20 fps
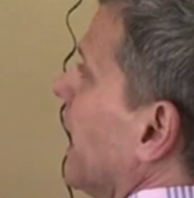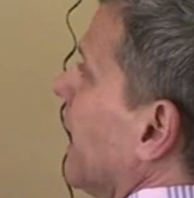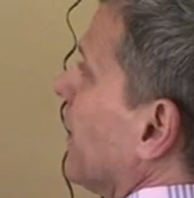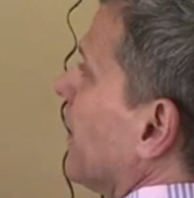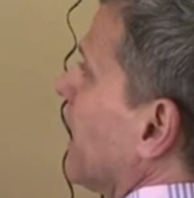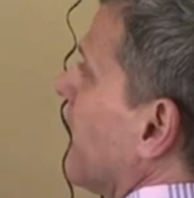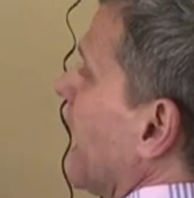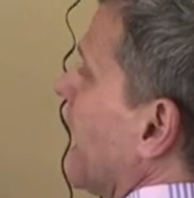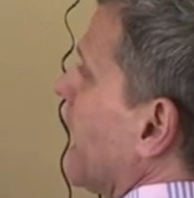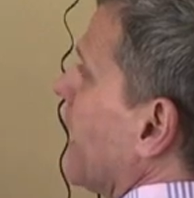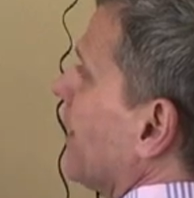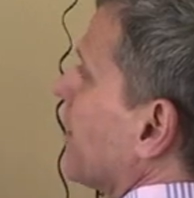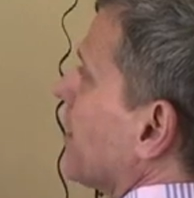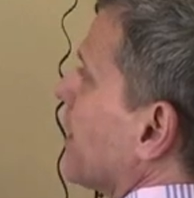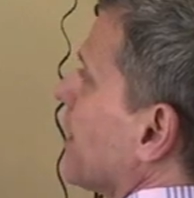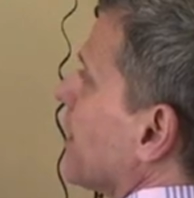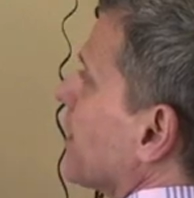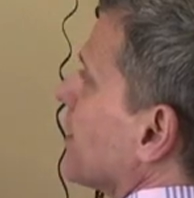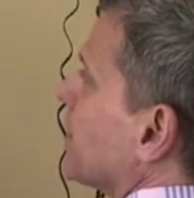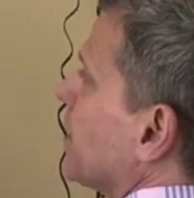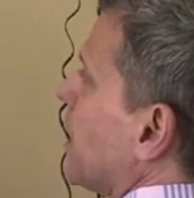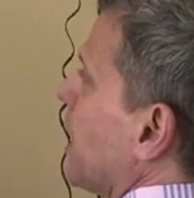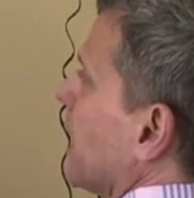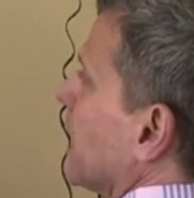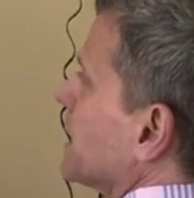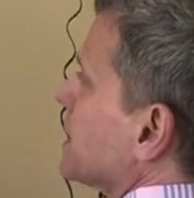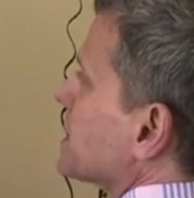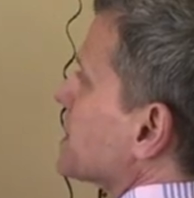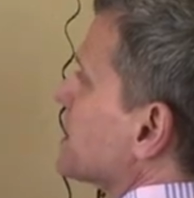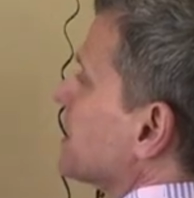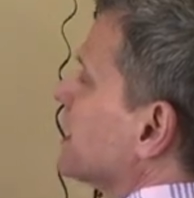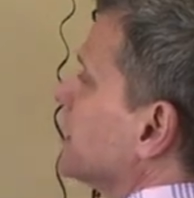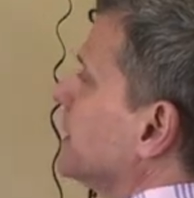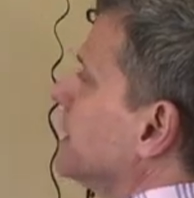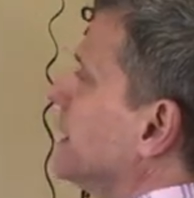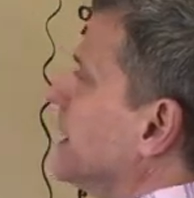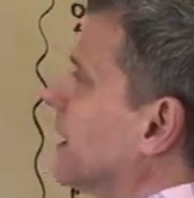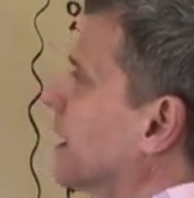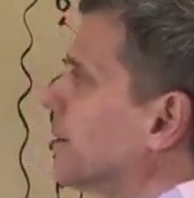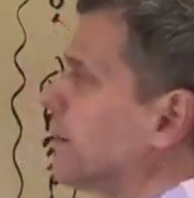and we have thoughts
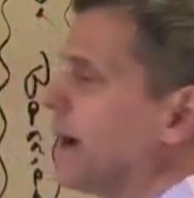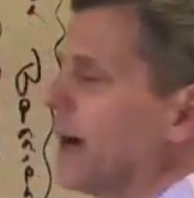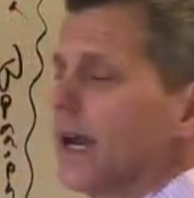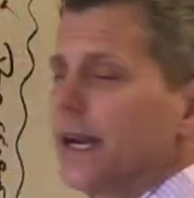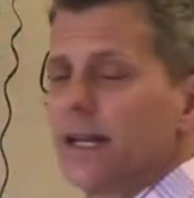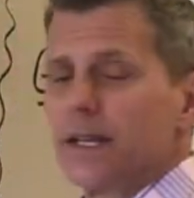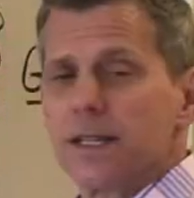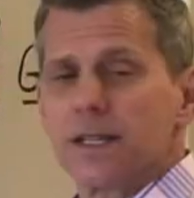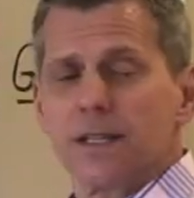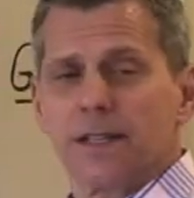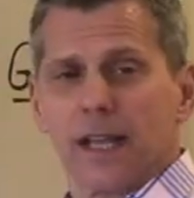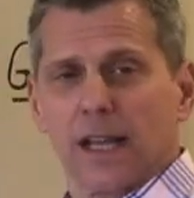in our minds